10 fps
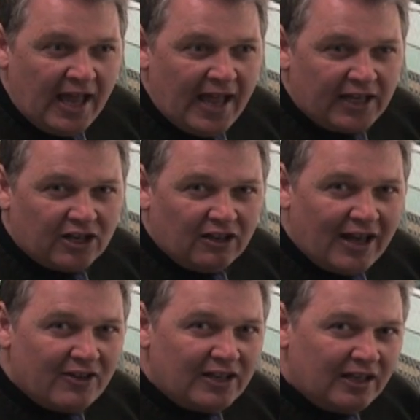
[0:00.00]
and it'll
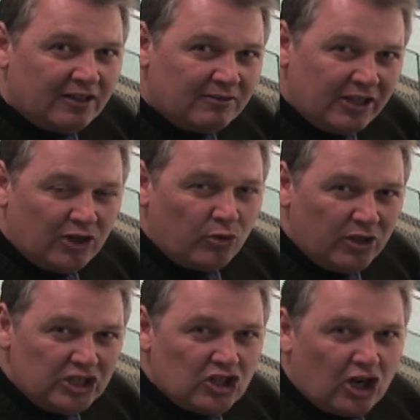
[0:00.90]
allow you to, in a
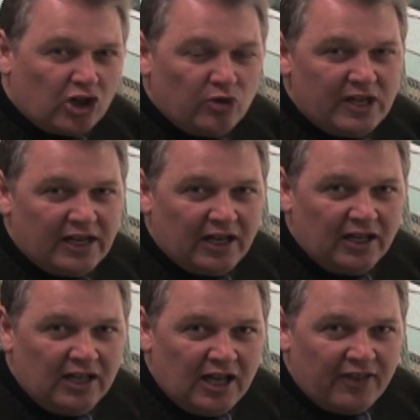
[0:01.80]
really dark
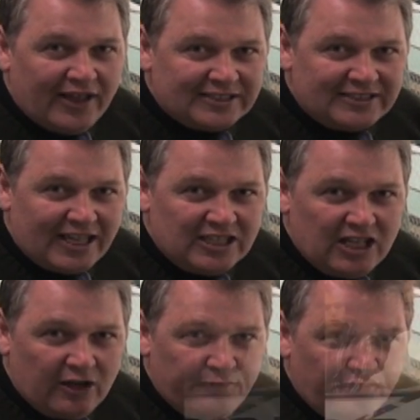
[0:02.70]
arena, that secondary